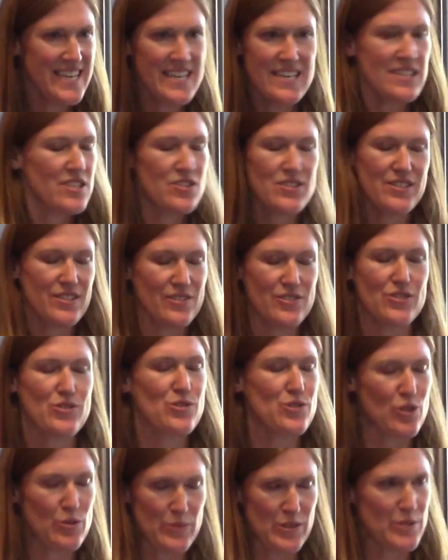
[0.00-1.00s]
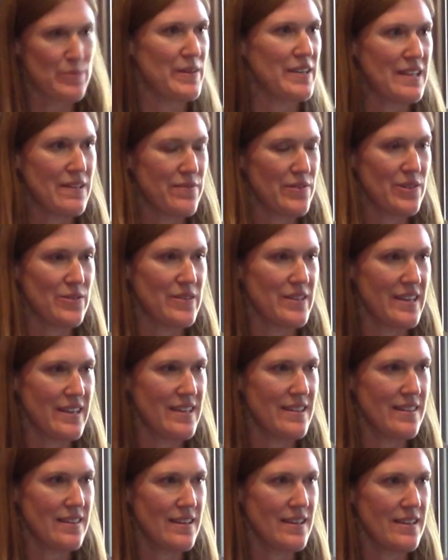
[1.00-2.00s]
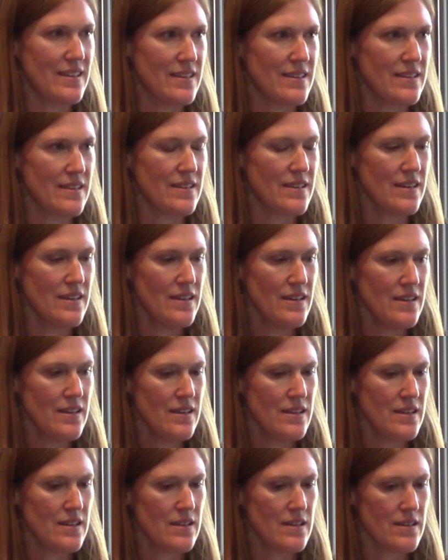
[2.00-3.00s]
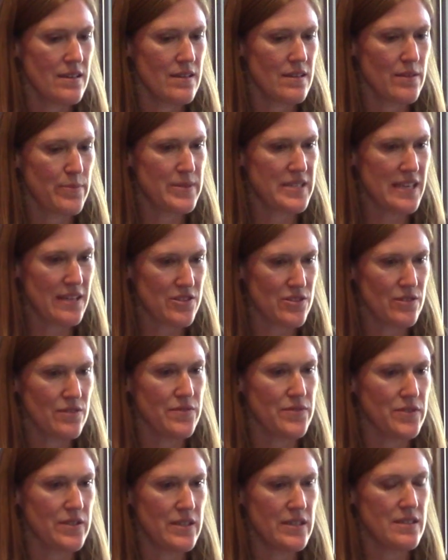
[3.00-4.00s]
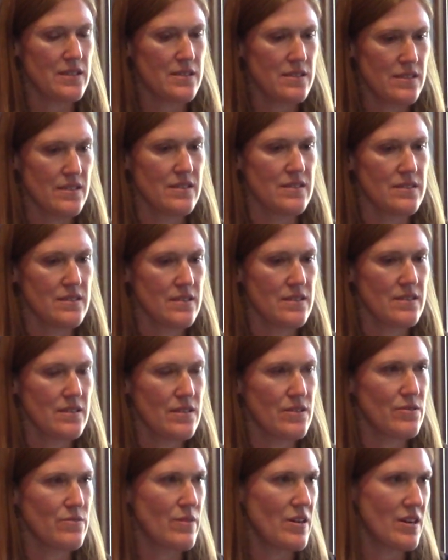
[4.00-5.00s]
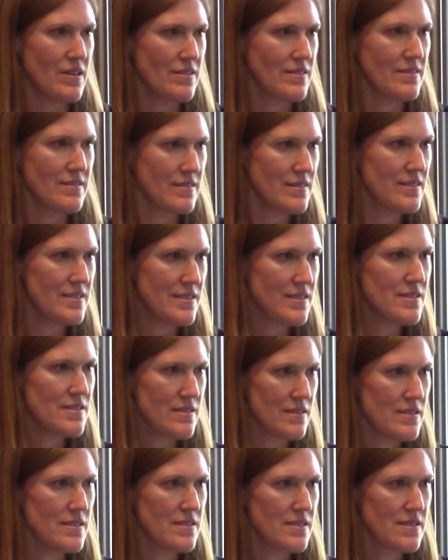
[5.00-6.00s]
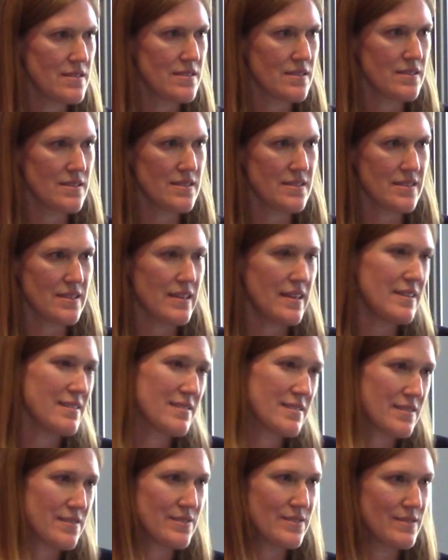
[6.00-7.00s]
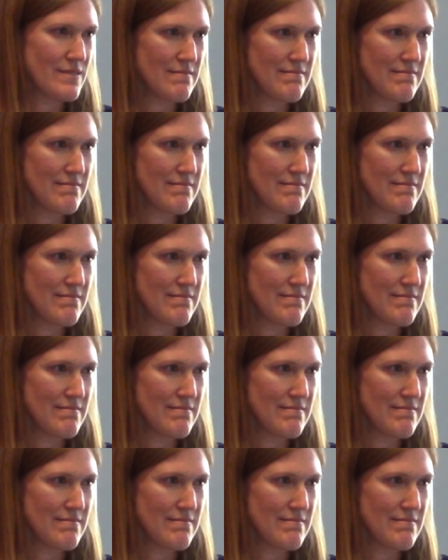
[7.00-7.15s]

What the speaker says: There's still just so much money flowing in that the potential for it to go wrong is there. So,